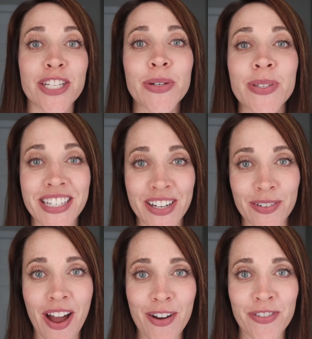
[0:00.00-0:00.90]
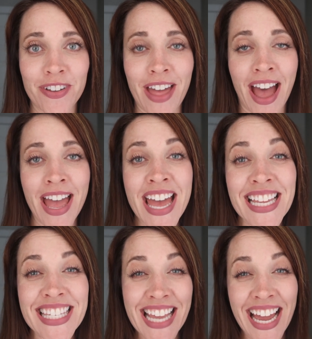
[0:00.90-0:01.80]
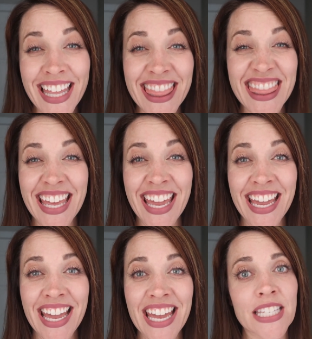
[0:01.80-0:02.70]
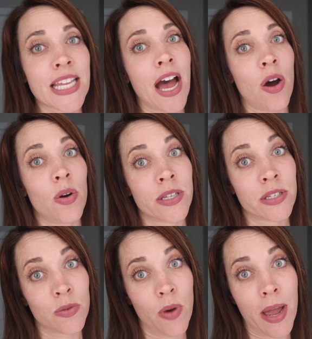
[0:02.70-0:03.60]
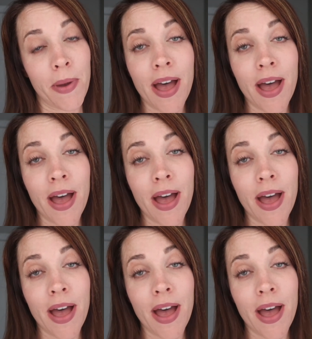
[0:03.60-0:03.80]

to stick around for that. Second thing is how a swipe